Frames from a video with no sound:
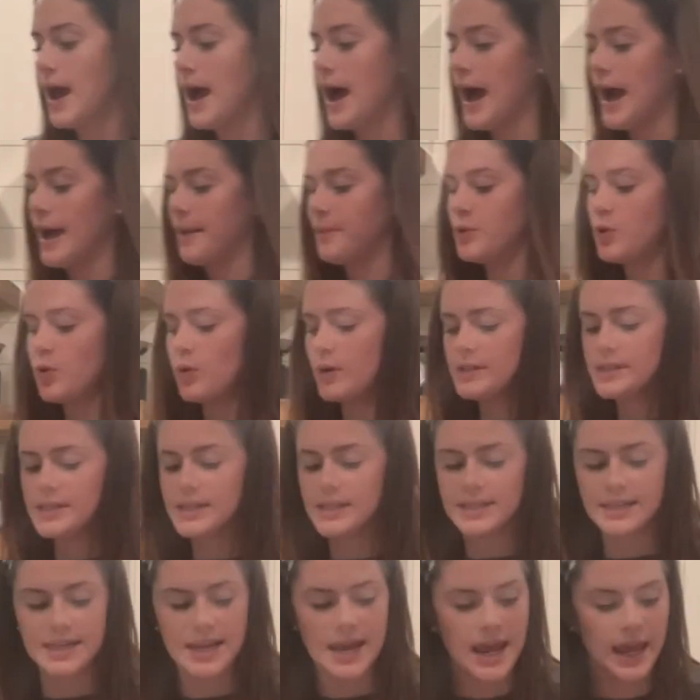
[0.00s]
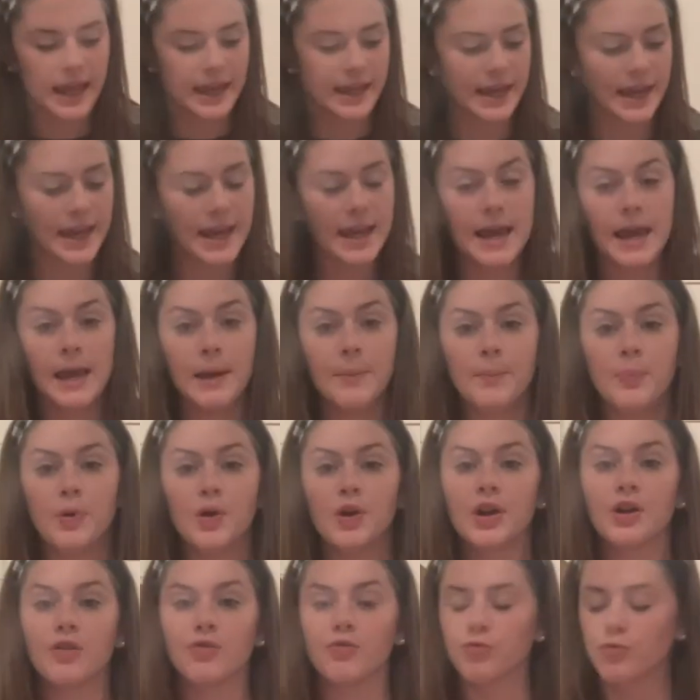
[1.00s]
I'm going to take it and
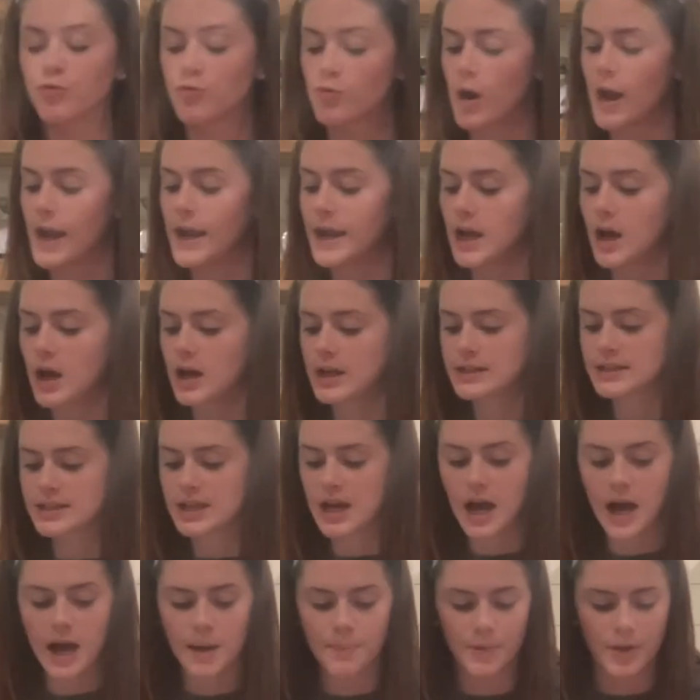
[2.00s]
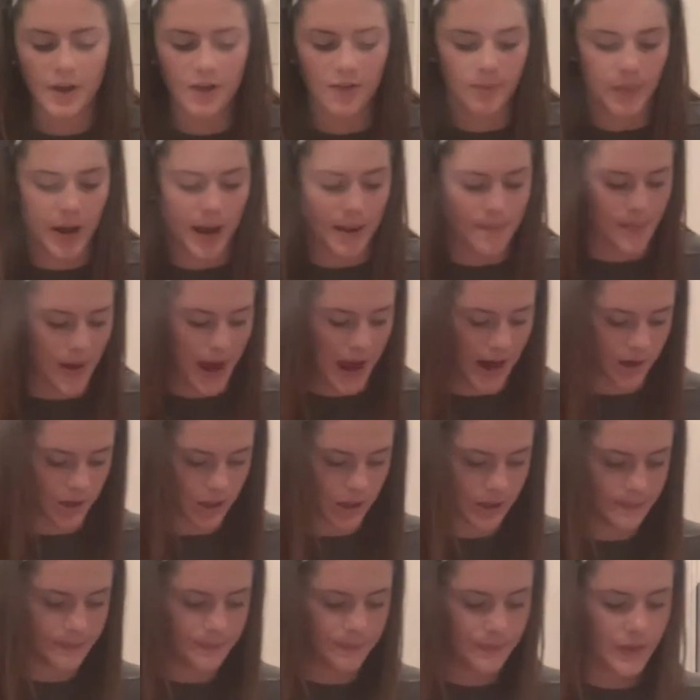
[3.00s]
put it right on top of my
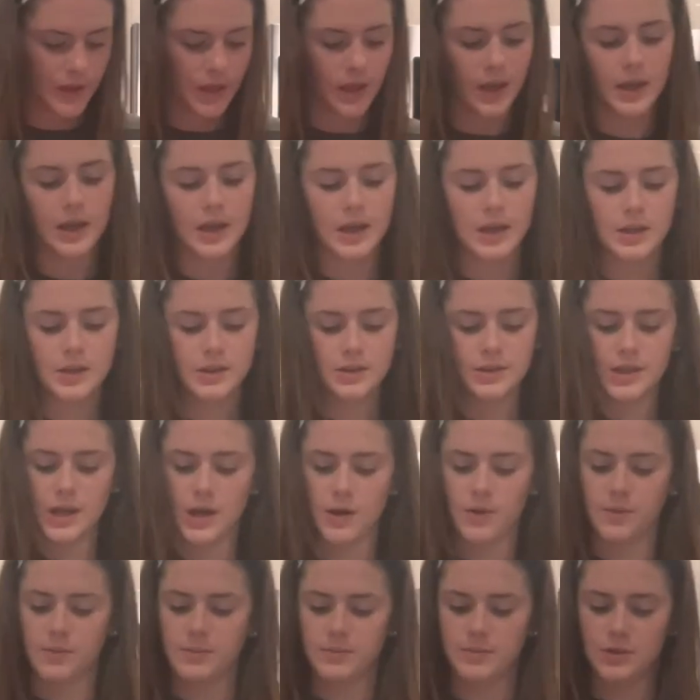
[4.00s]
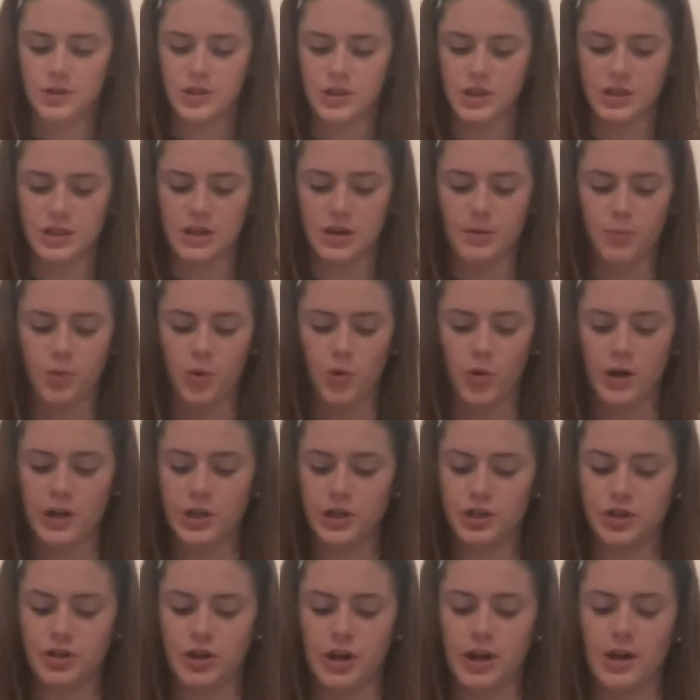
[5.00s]
batter. So you're just gonna pour it
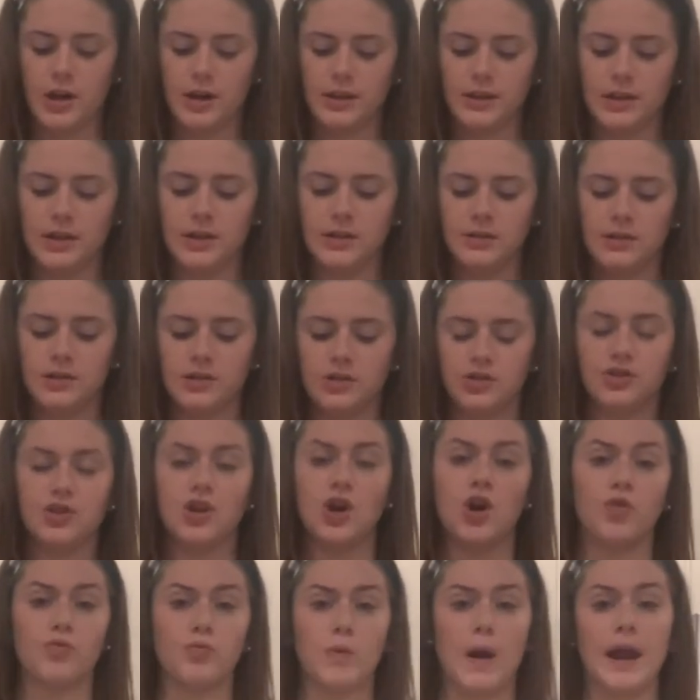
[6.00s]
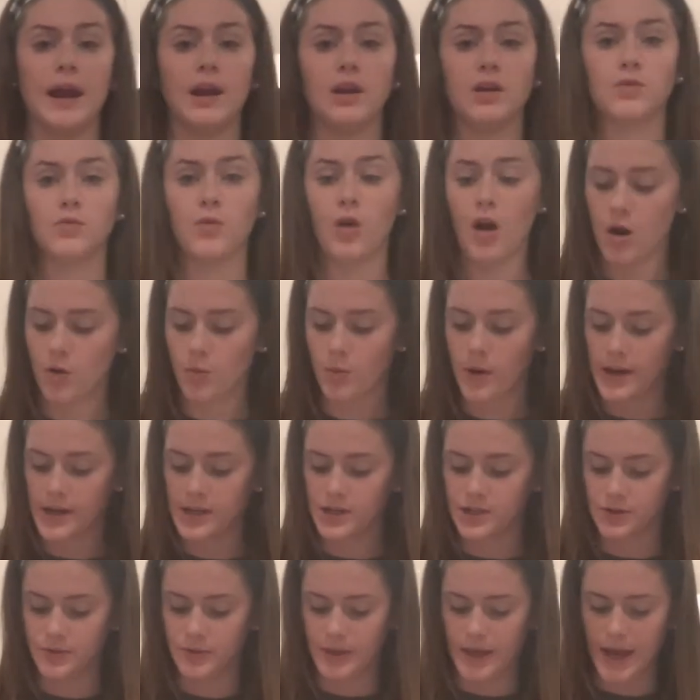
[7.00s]
straight on there. There's no right or wrong way to
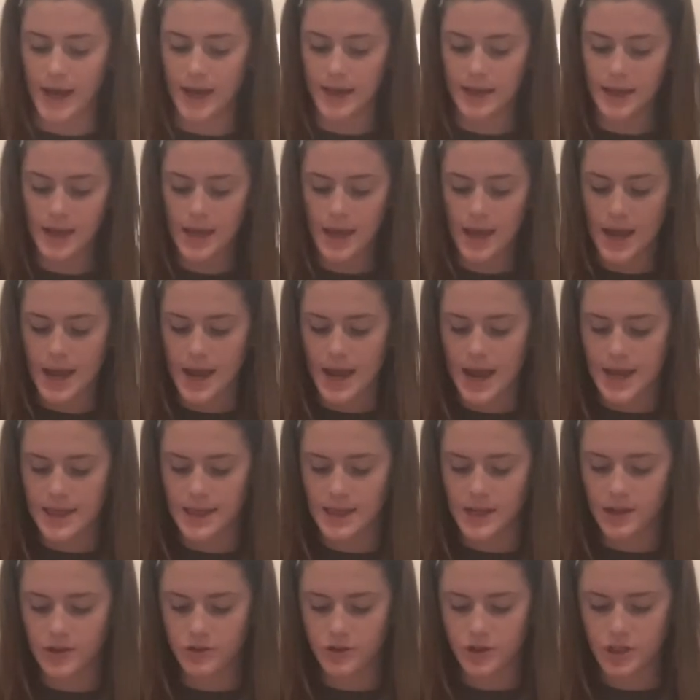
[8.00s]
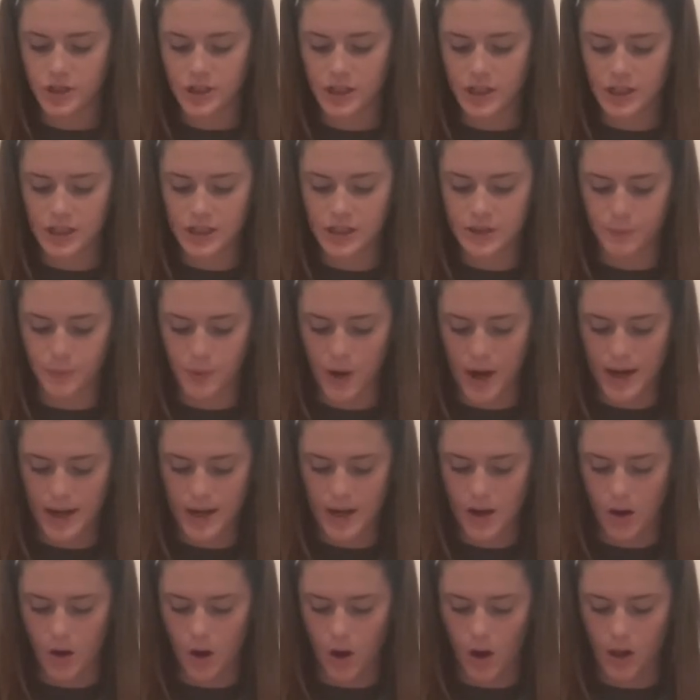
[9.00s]
do that. And then you're just gonna spread
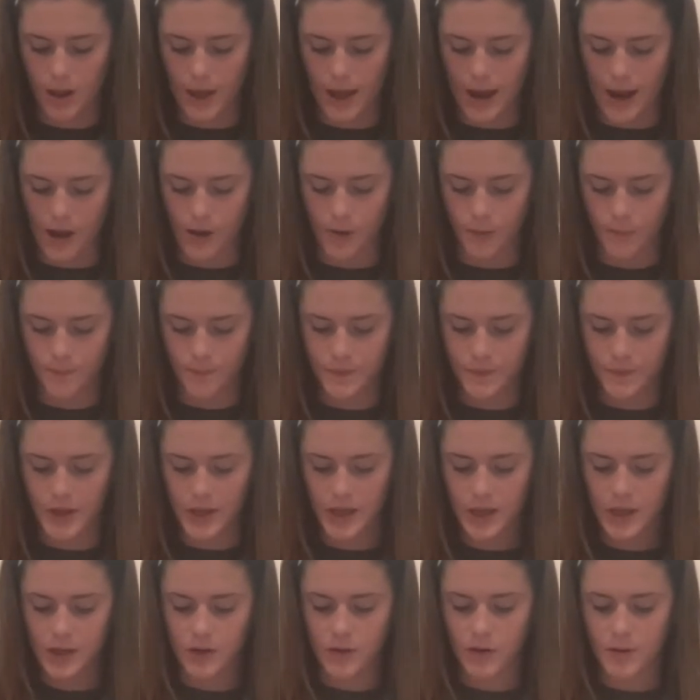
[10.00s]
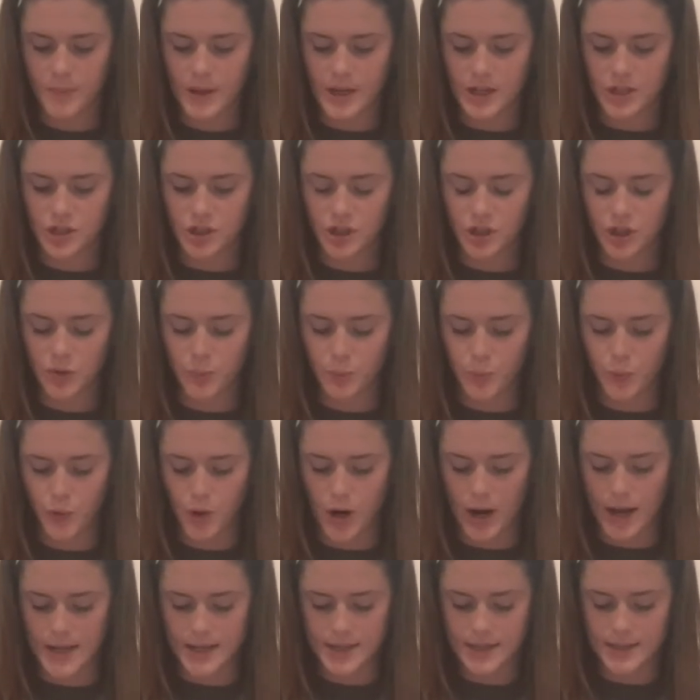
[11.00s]
it all out. You're gonna make sure you
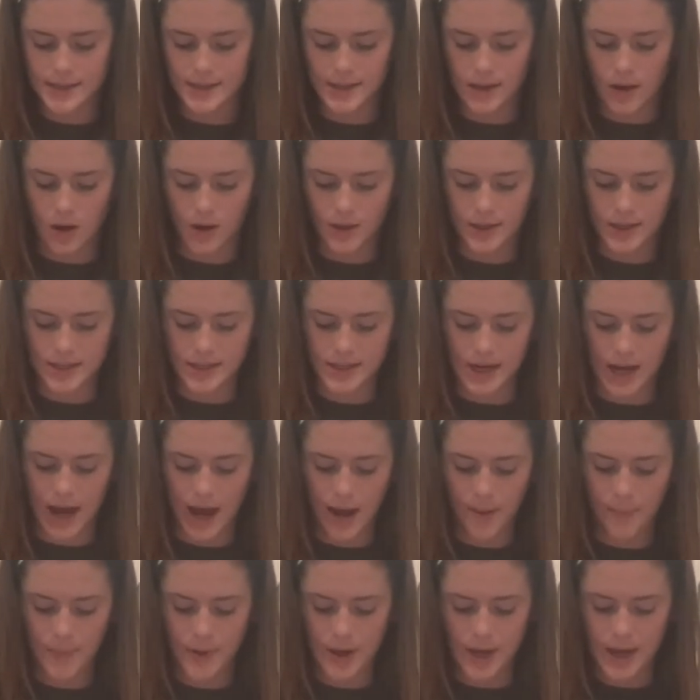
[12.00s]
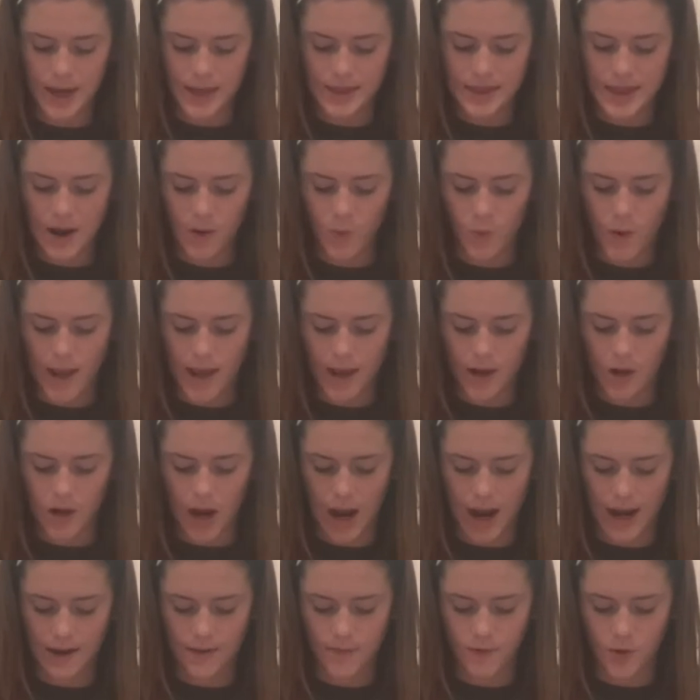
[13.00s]
press on the top. That way it
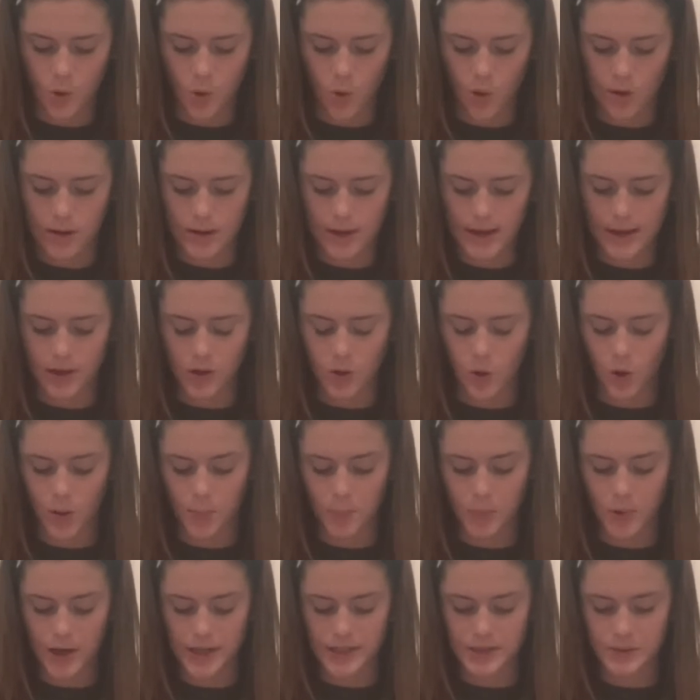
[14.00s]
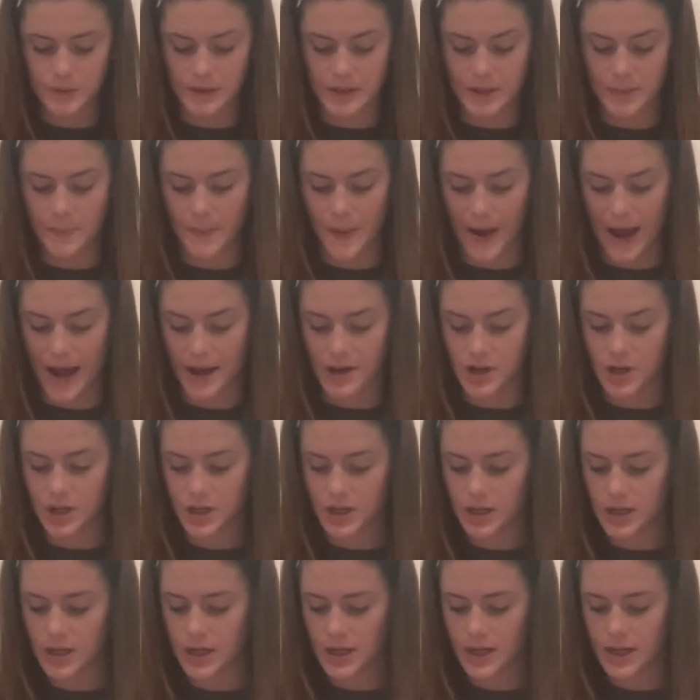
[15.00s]
kind of incorporates with the
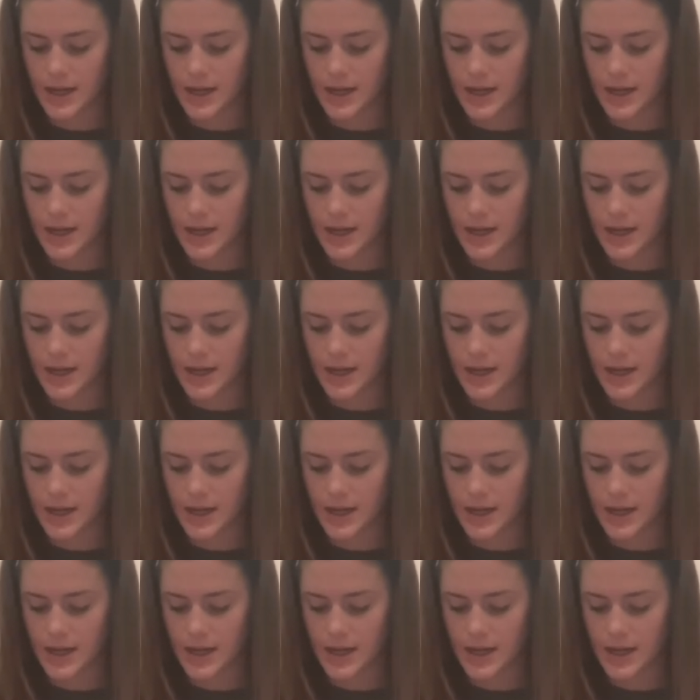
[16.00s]
batter.